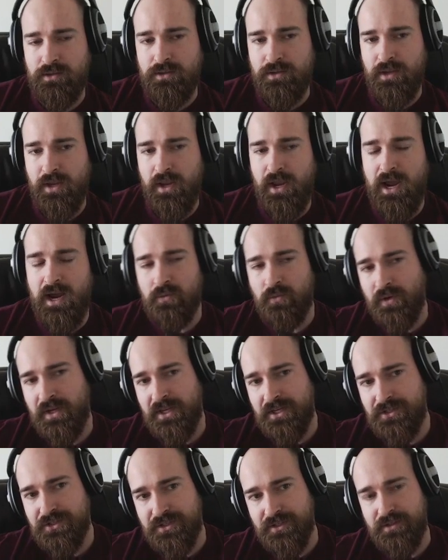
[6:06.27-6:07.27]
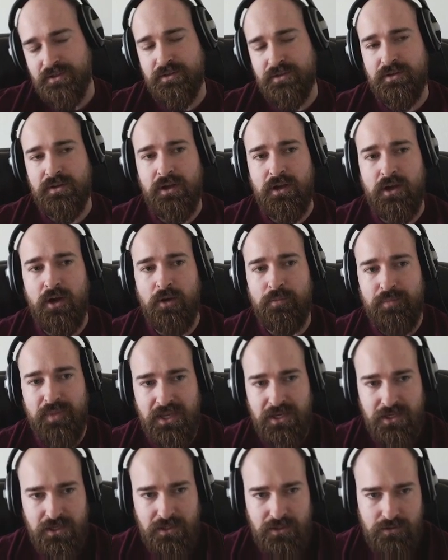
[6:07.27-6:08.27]
Okay, outraged
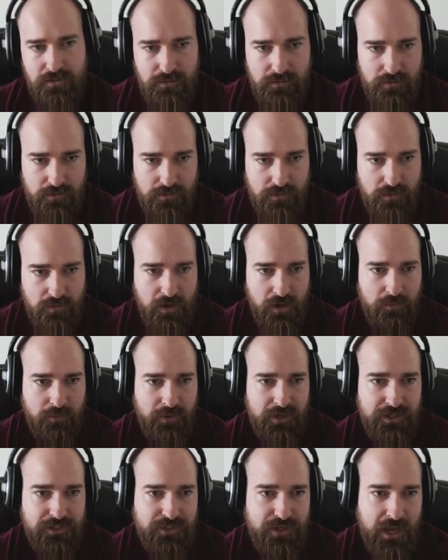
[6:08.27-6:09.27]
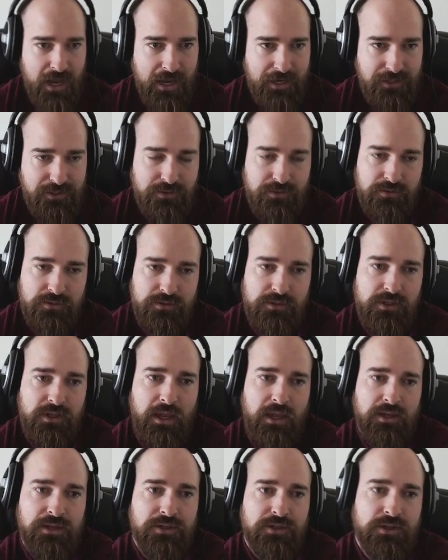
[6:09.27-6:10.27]
opinion or outraged attitude
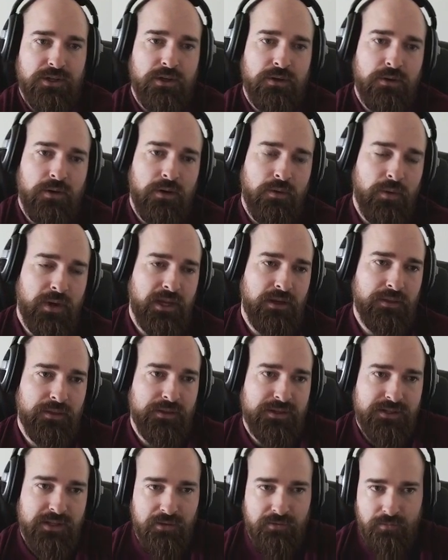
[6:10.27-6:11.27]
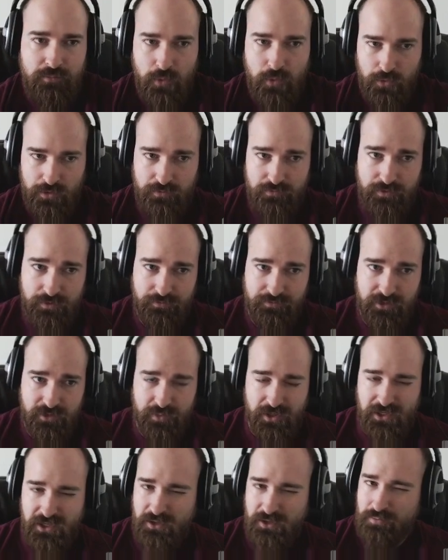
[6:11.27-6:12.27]
can't go away unless they have more than 50
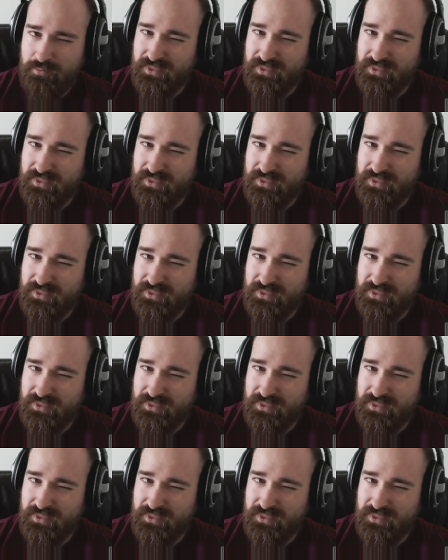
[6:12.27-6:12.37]
opinion,